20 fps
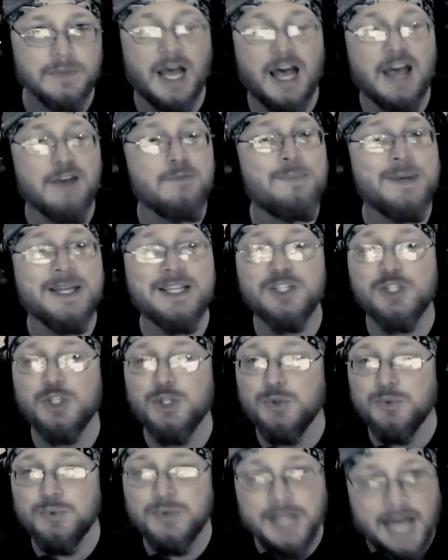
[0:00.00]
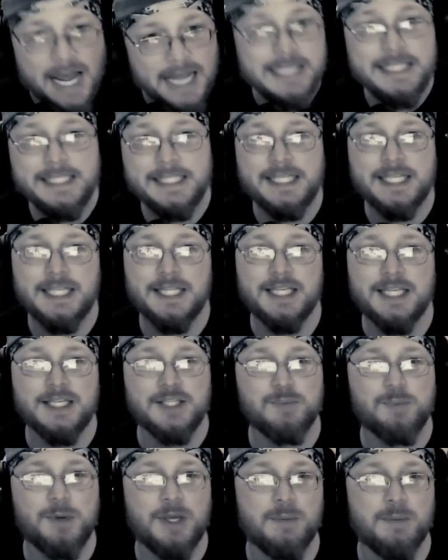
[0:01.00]
I've been too nice to
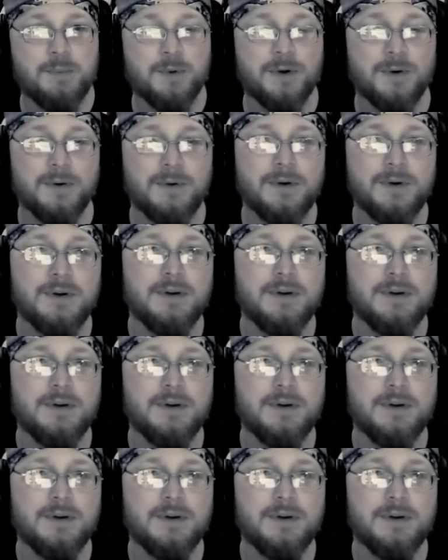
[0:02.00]
these people.